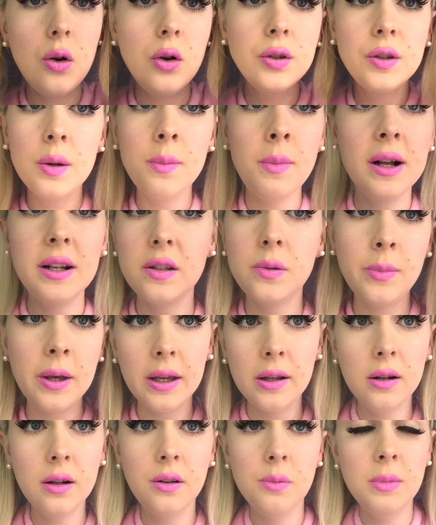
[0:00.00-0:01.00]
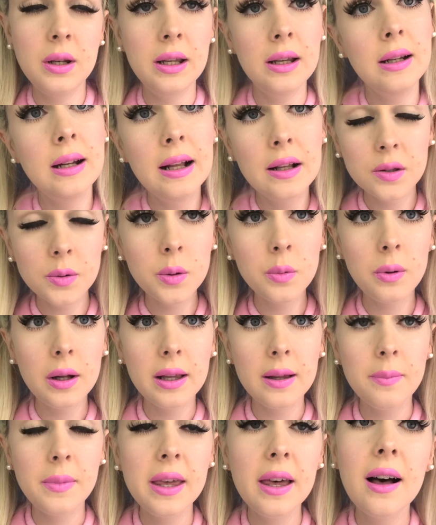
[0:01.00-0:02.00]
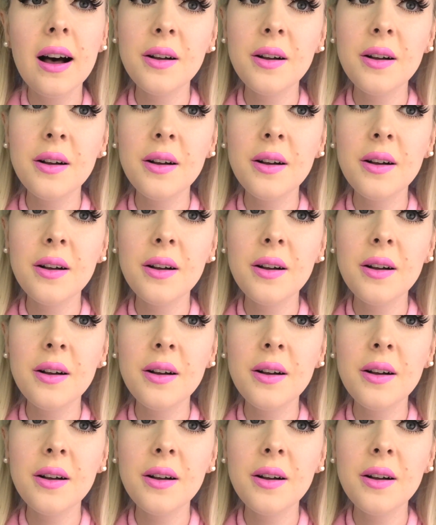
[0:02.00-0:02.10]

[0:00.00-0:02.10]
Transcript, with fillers: Also might just make another mini announcement while I'm here.